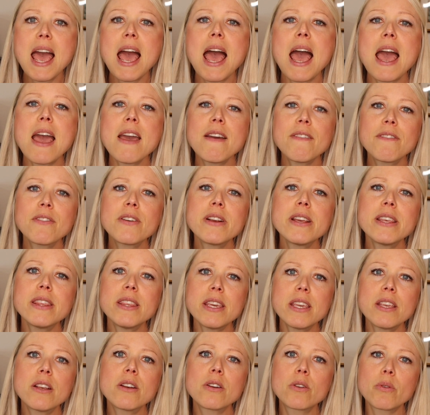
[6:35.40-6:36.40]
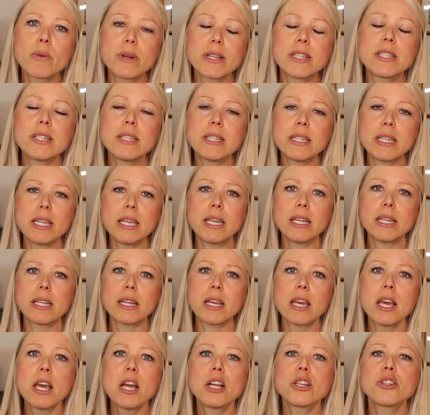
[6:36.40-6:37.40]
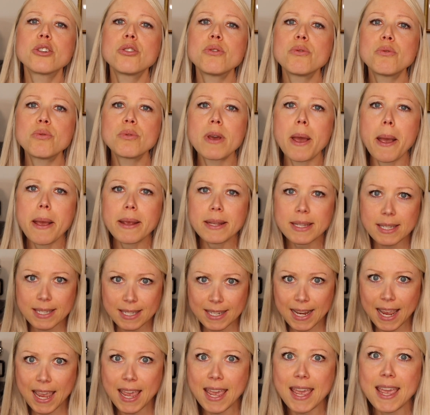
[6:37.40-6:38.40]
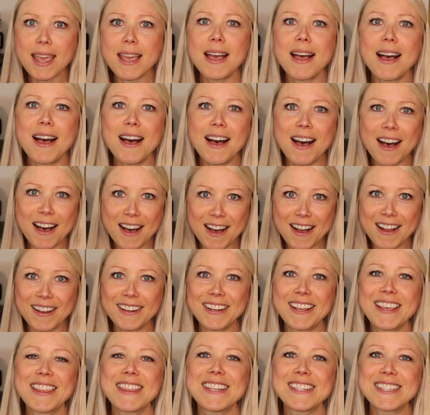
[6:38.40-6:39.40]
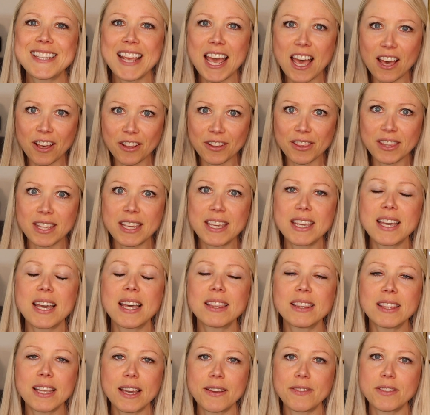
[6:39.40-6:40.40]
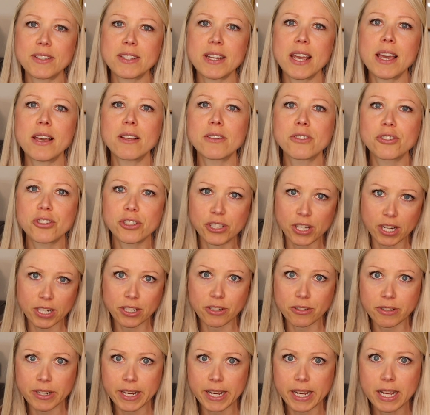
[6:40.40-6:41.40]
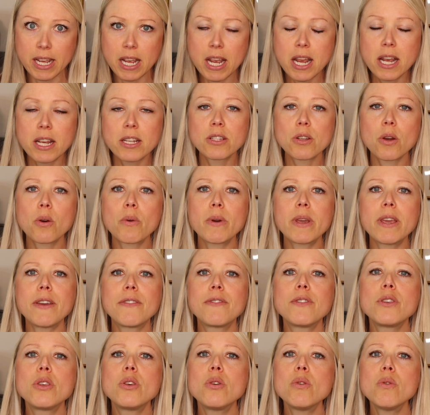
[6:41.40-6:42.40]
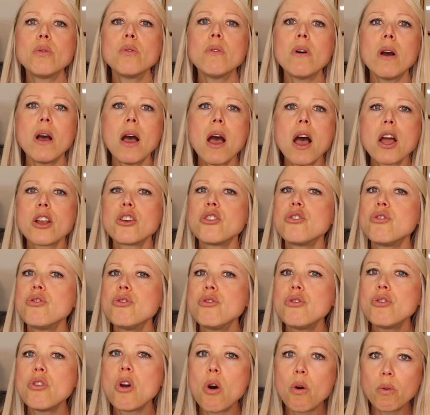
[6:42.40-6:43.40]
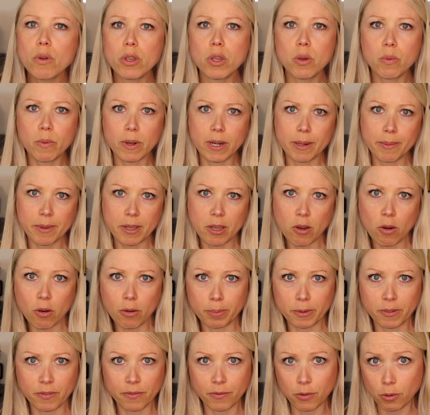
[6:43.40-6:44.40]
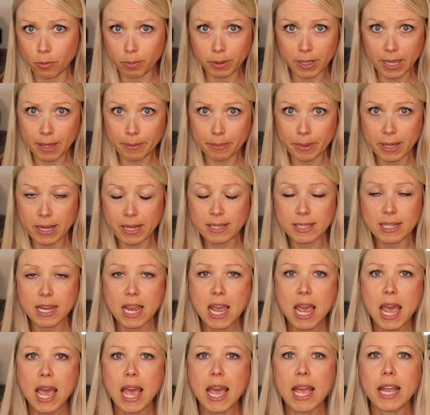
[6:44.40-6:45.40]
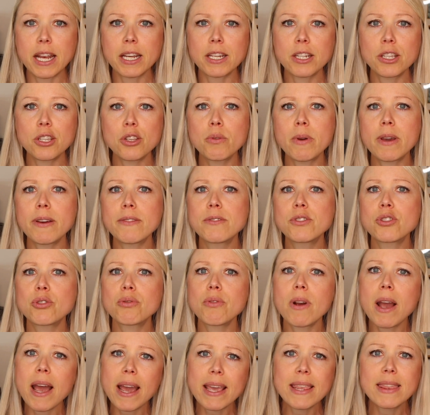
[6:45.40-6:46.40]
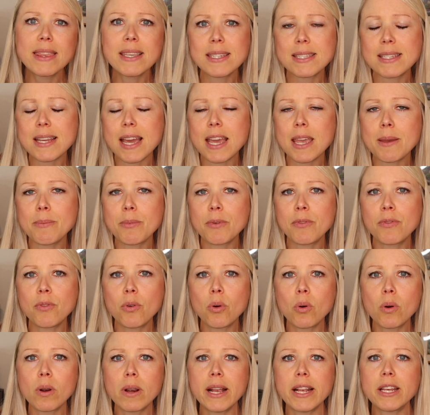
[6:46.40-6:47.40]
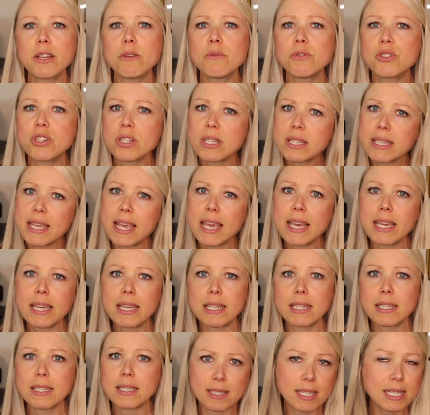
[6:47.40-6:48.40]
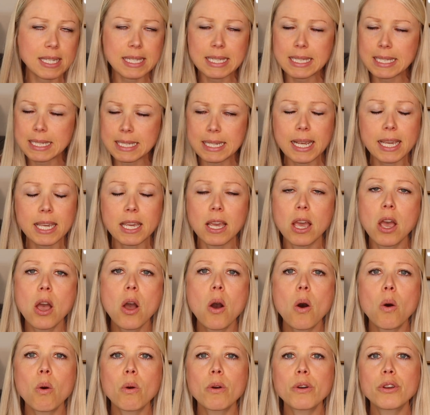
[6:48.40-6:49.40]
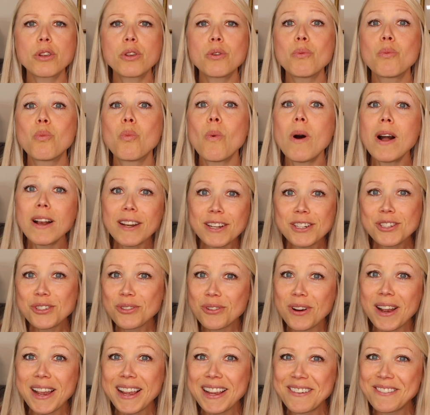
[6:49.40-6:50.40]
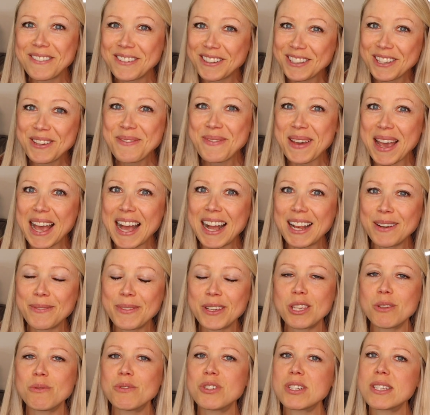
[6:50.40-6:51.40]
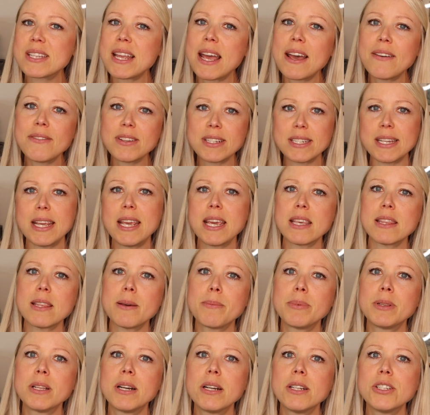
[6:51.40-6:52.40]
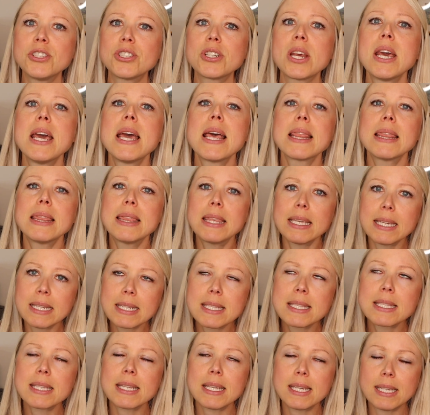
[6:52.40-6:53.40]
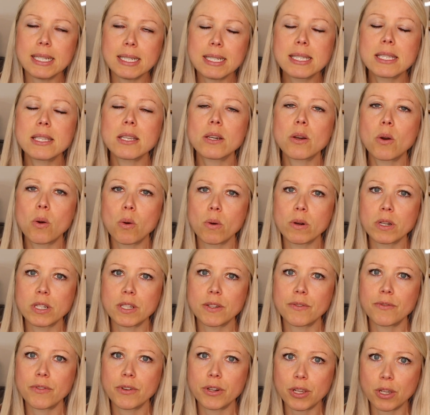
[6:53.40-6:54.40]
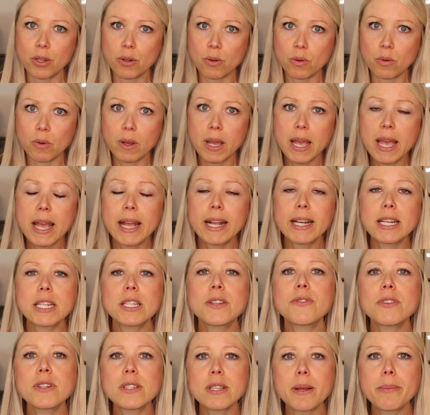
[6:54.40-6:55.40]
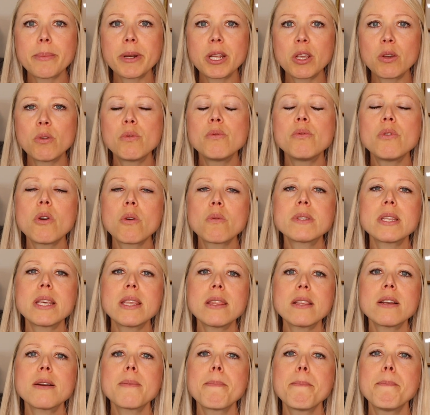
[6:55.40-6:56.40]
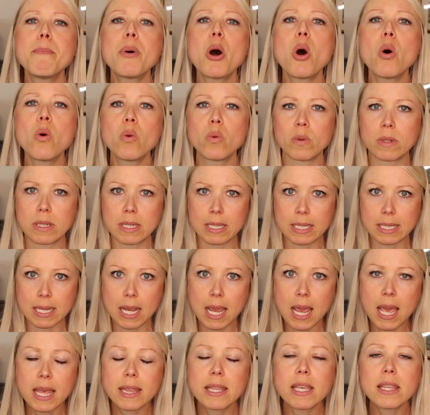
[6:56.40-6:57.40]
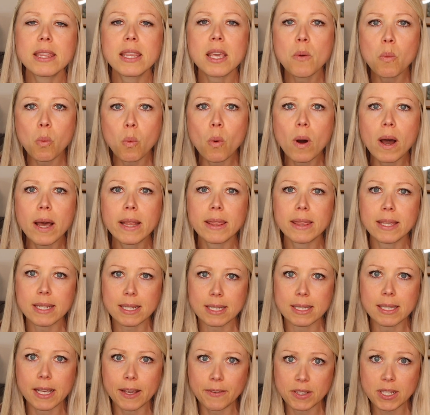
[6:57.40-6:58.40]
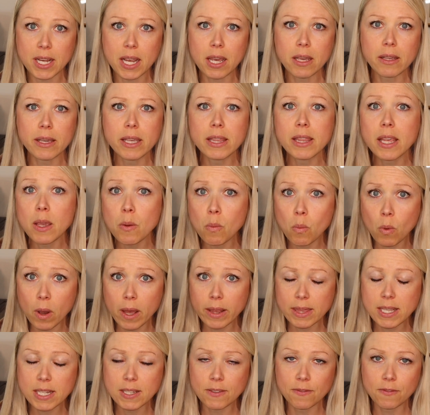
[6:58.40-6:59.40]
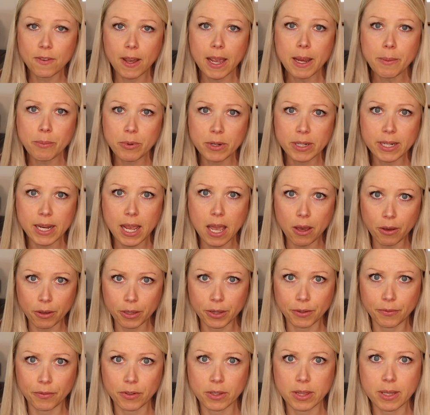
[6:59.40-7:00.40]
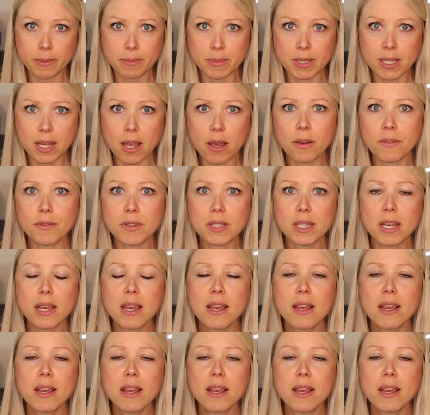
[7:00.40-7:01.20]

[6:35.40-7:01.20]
everything you're going to need to stay on this healthy lifestyle trajectory. So if you know you want to be whole food plant-based and you have tried this diet before and you just can't get it to stick, or you want to try it really bad but you just haven't taken the plunge, this is the course for you. It is for somebody who knows in their bones that they want this lifestyle and they want this vibrant health for themselves.